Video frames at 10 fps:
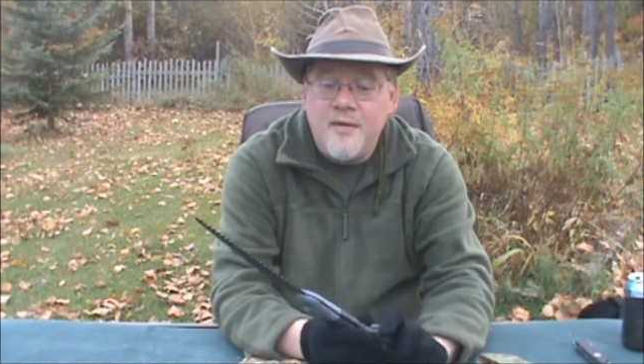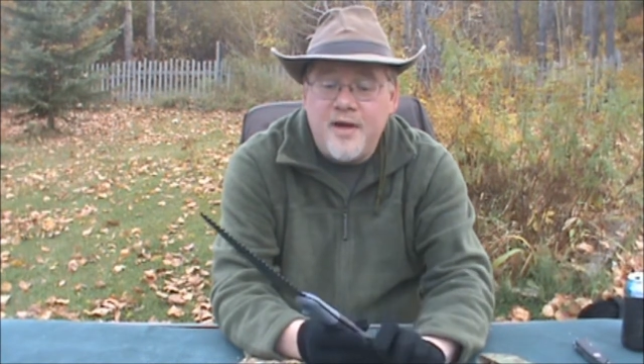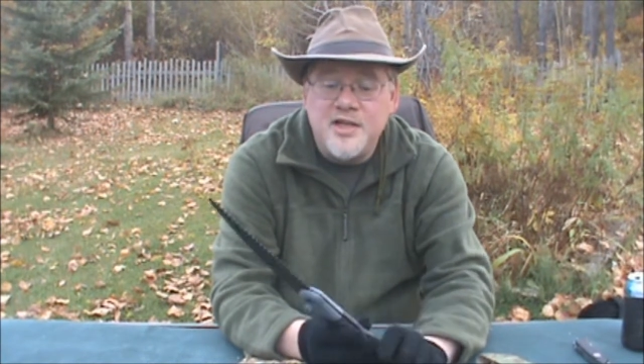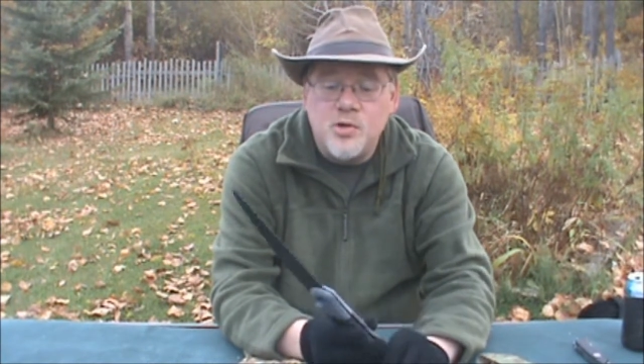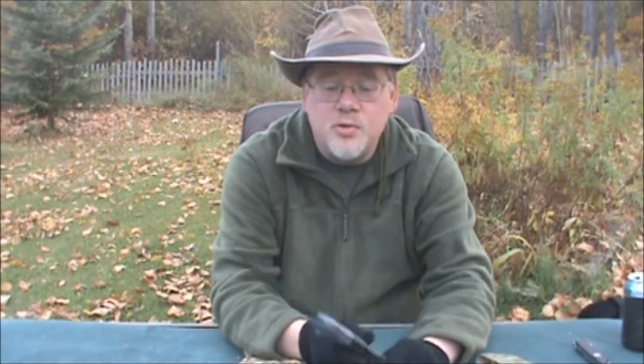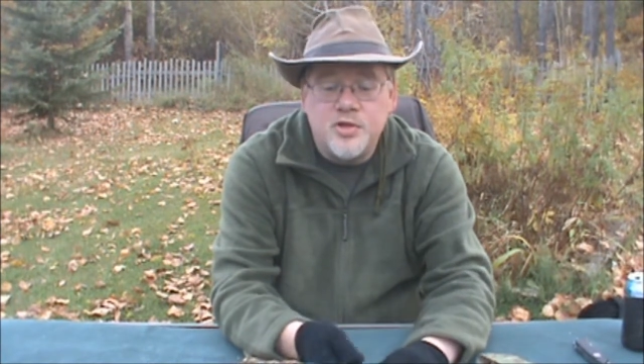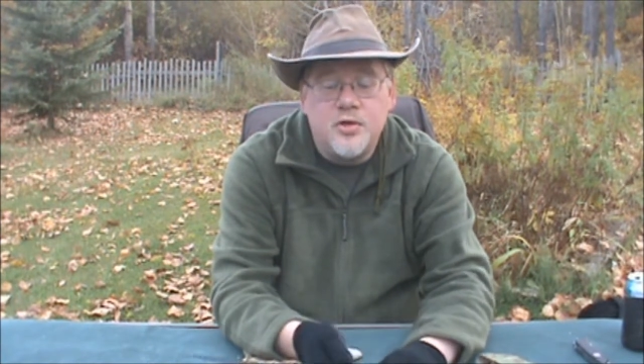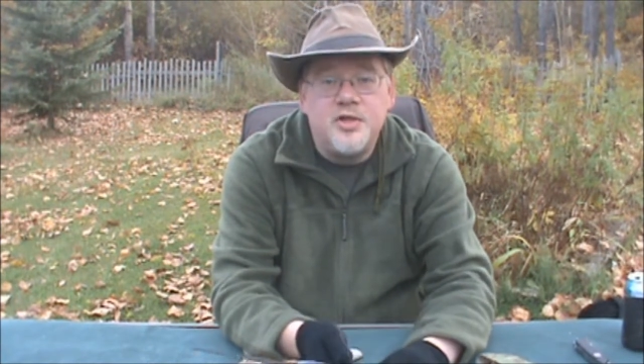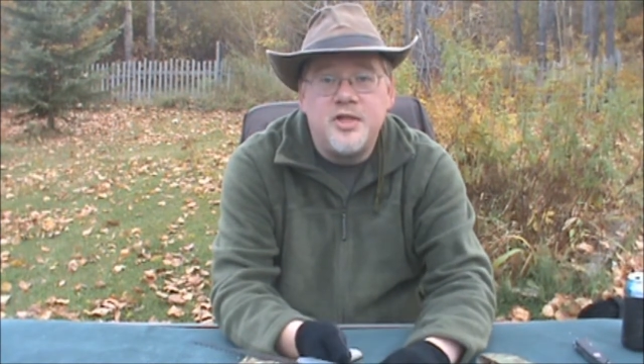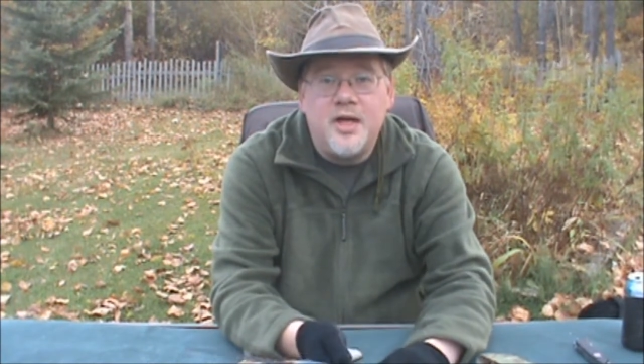I've actually
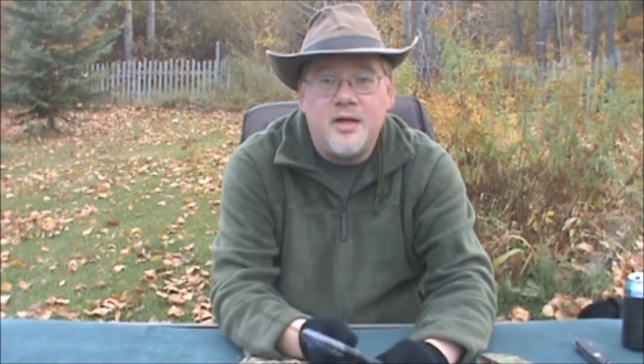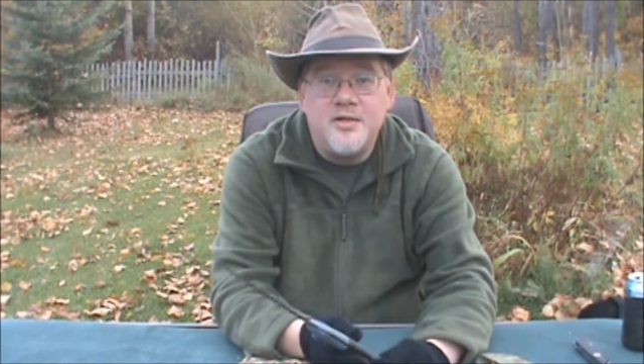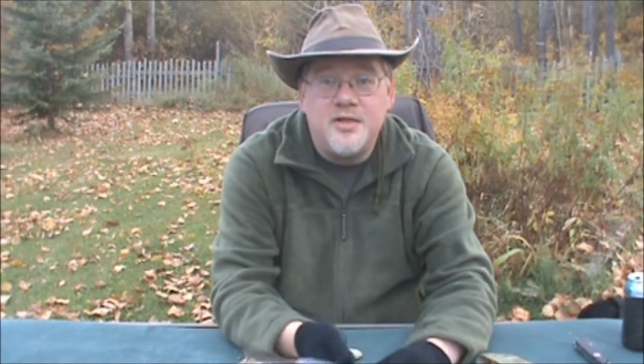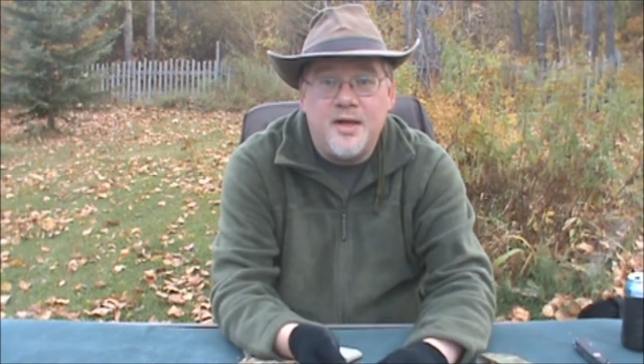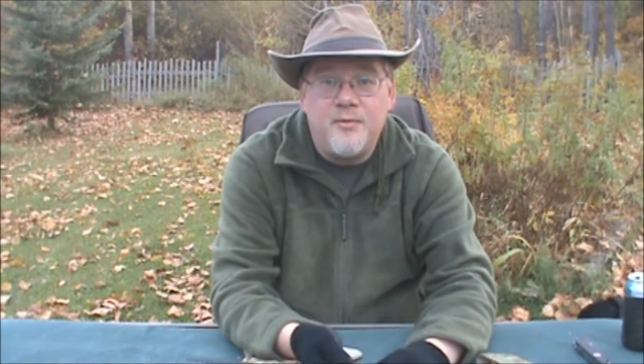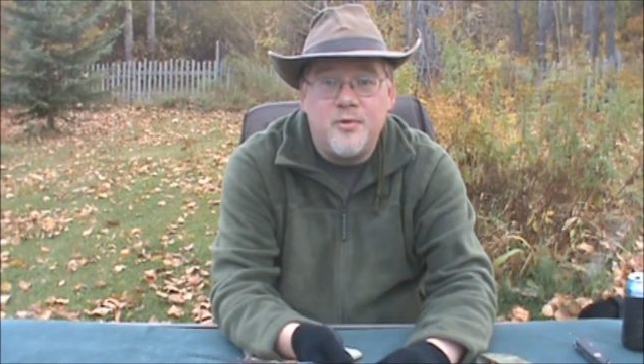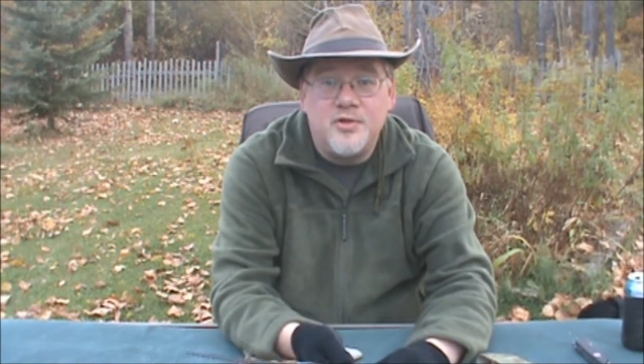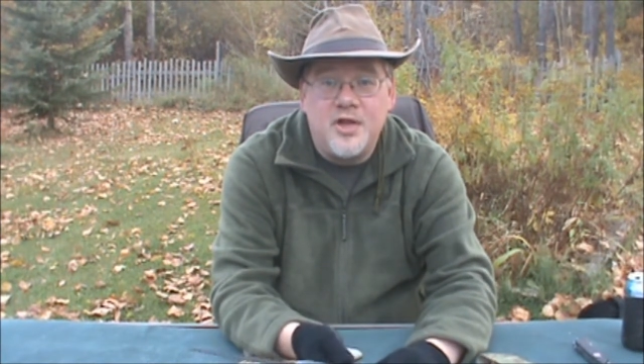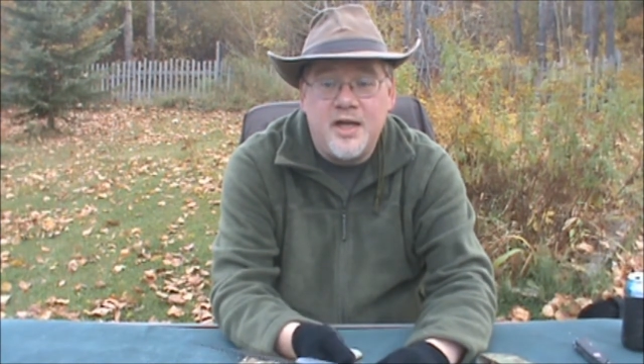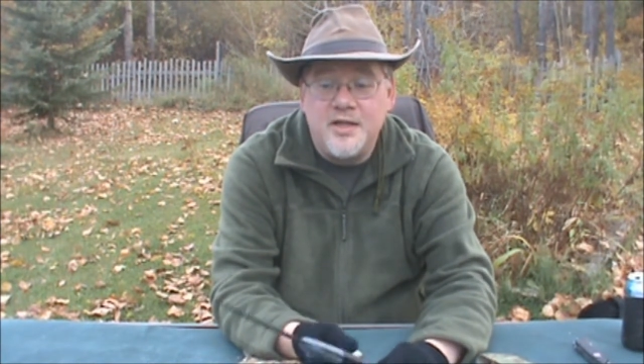researched that on several
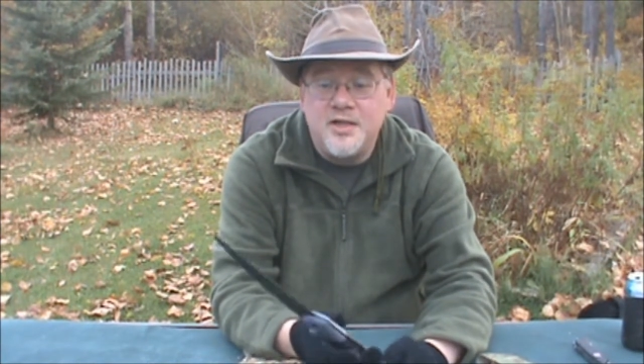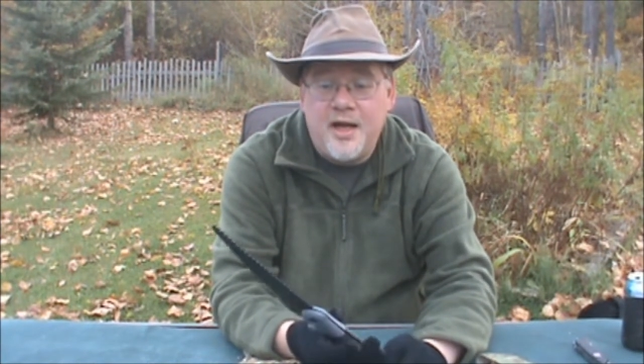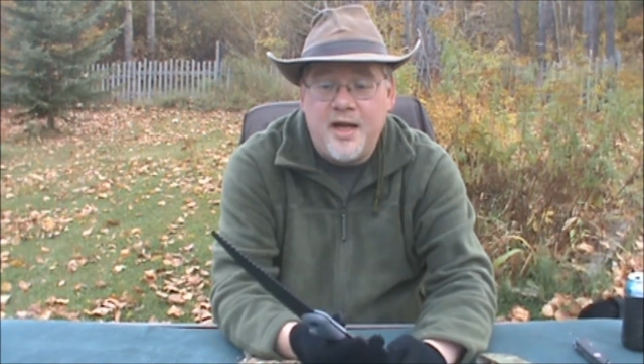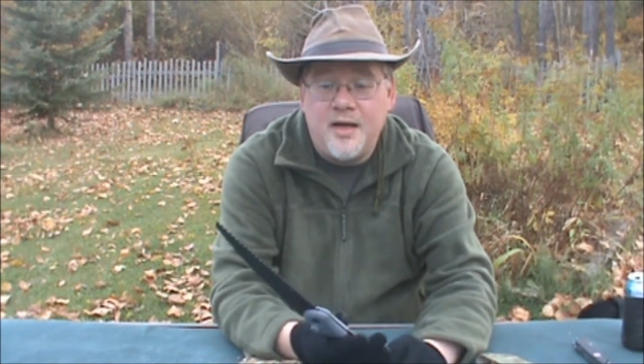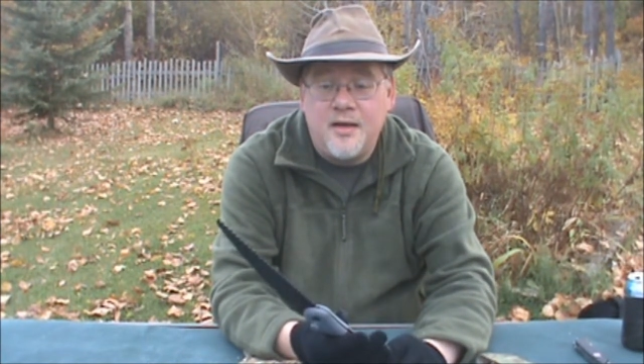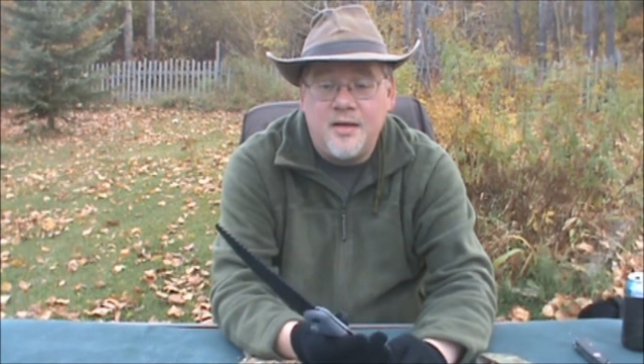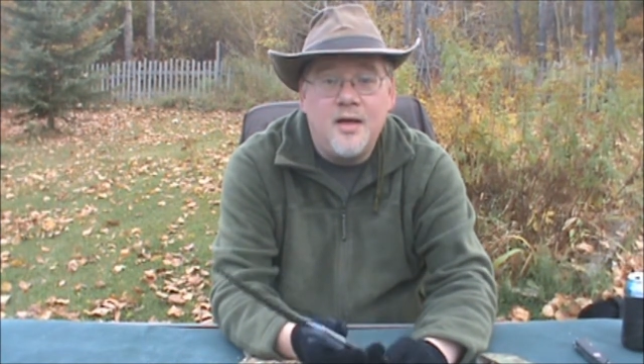sites, and